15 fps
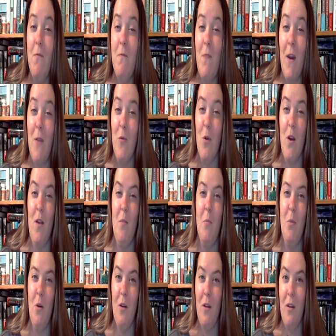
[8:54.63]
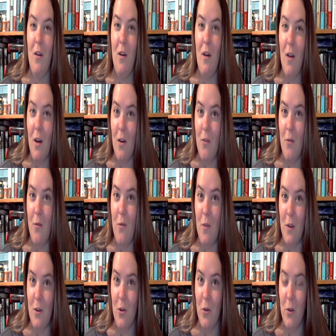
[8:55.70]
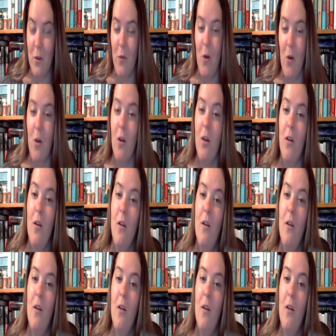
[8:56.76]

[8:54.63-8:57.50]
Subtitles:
favorite book of this year so far.